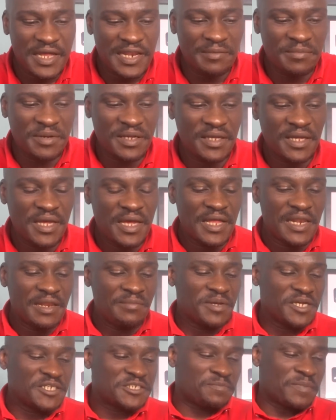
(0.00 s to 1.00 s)
Let
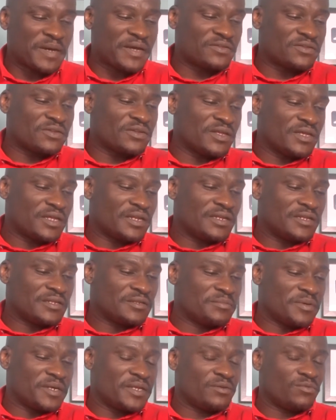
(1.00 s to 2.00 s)
me expand on it a little
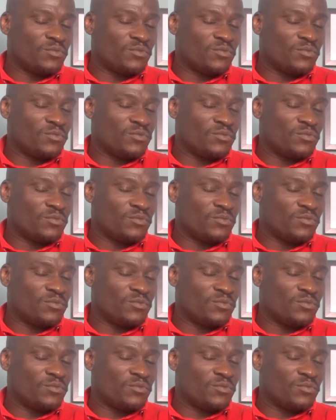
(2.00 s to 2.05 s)
bit.